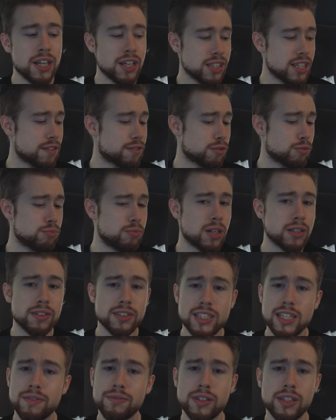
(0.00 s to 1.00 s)
You have a
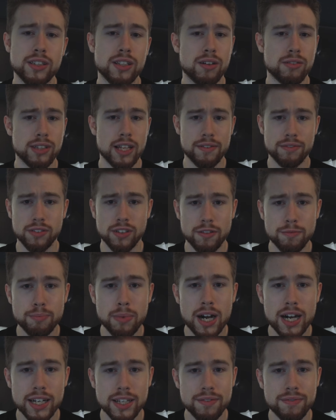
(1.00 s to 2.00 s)
relatively low level of
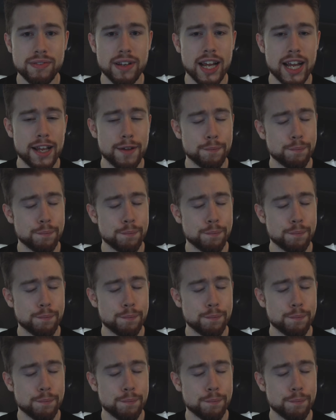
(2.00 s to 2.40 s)
body fat,